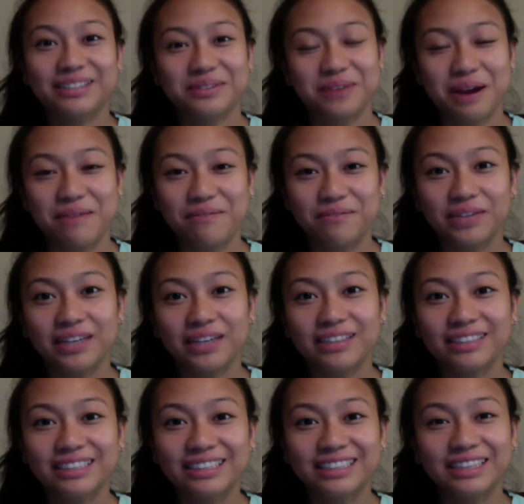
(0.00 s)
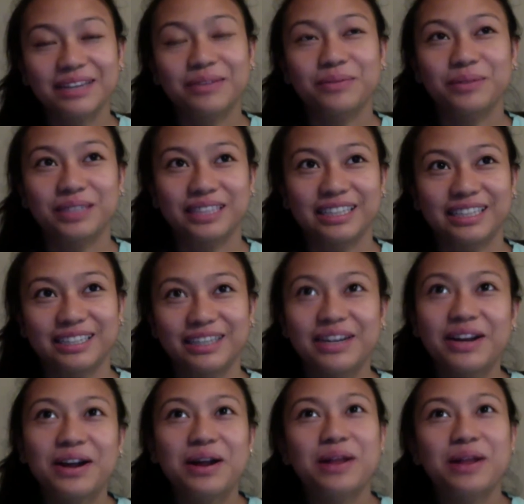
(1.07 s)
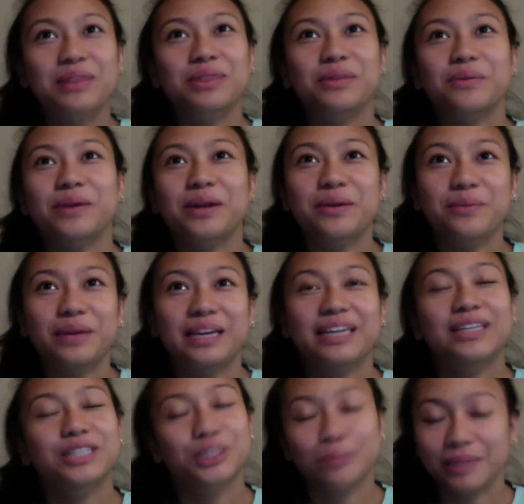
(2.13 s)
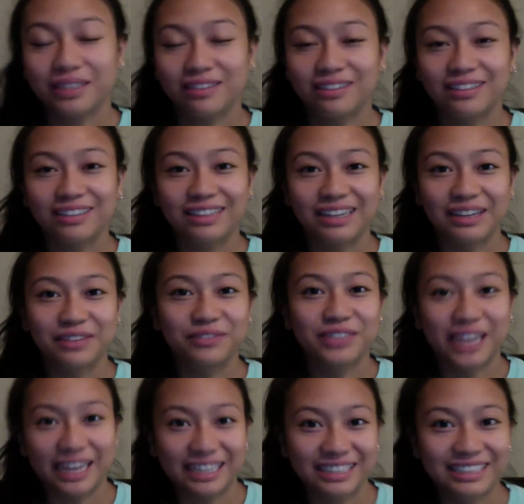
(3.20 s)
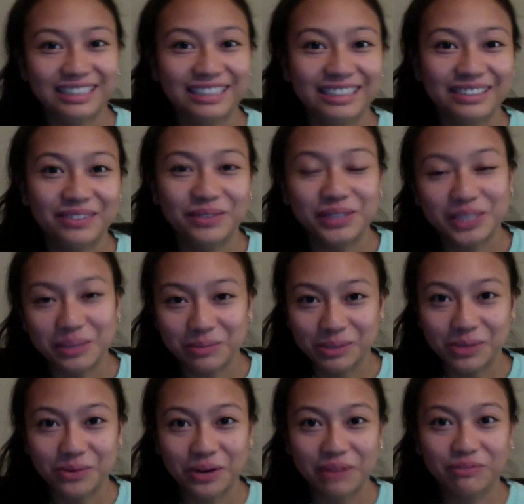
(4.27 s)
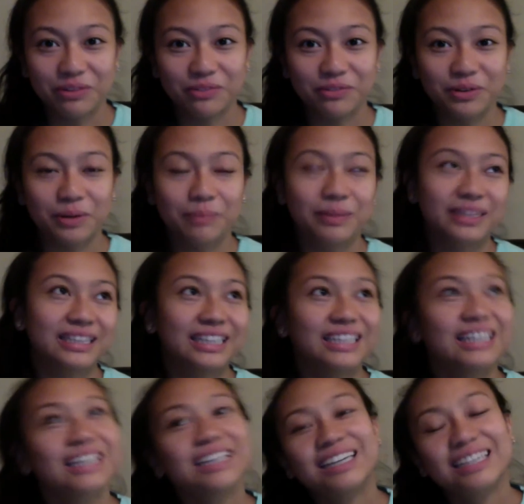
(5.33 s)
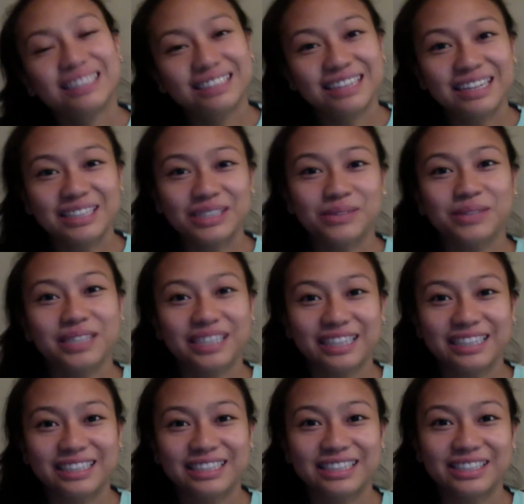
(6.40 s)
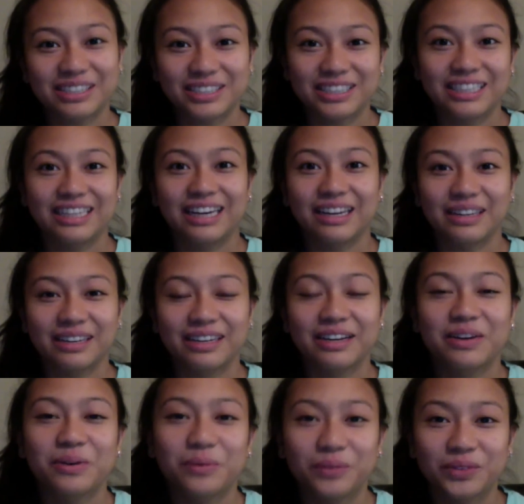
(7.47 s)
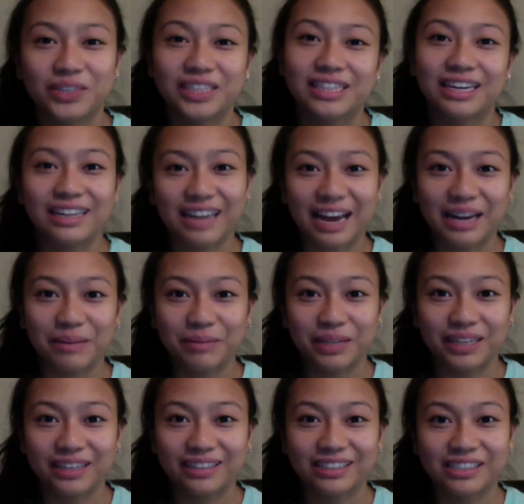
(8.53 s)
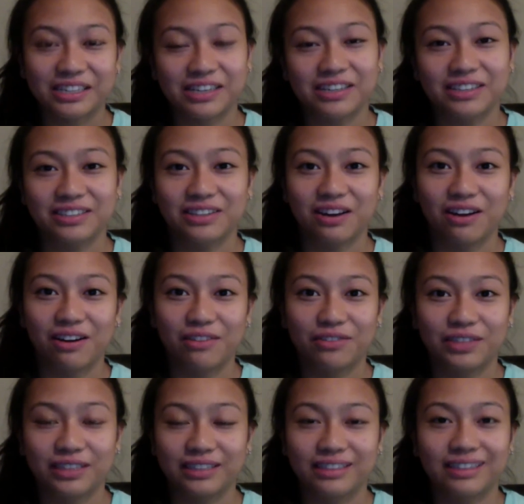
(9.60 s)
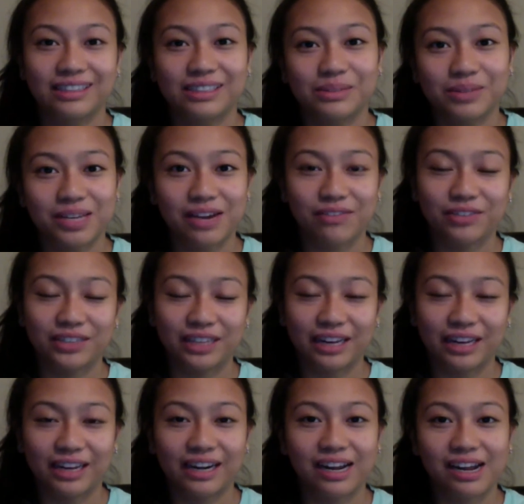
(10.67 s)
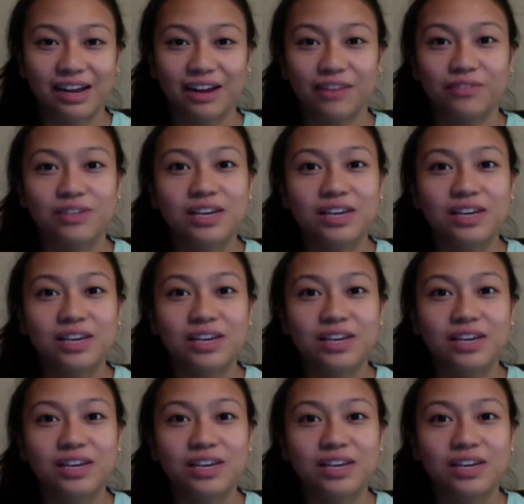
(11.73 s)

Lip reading: So I'm finally done with the 3-week spiel of tests, which I'm so grateful for, but then next week it starts again with anatomy starting us off, and then next week after that I have